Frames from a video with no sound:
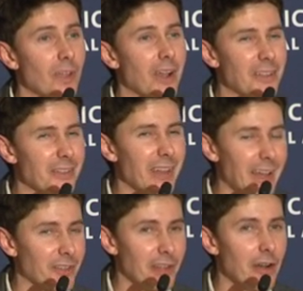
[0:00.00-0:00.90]
I think
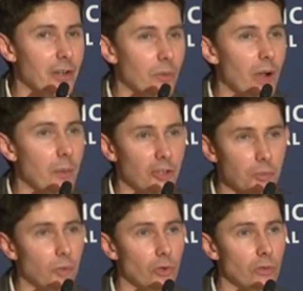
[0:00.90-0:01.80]
that's an area where much
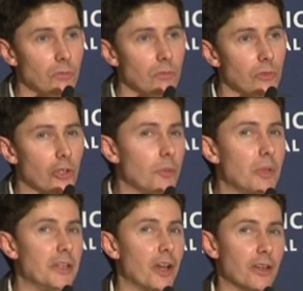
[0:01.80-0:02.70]
more could
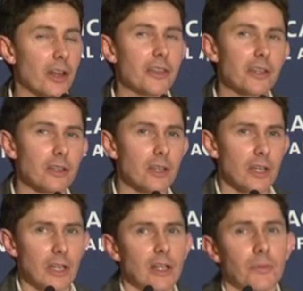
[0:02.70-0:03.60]
be done. And I think
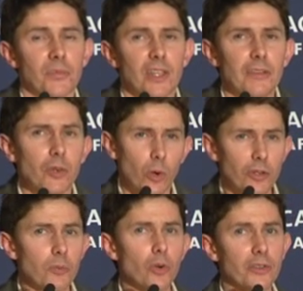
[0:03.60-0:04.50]
if you want
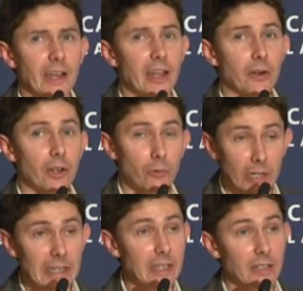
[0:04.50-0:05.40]
to do more in that area,
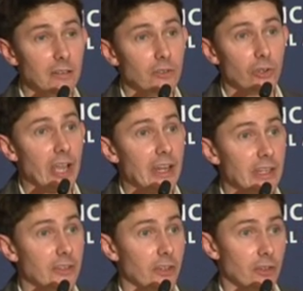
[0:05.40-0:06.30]
really you're getting
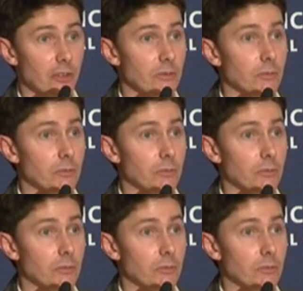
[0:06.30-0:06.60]
into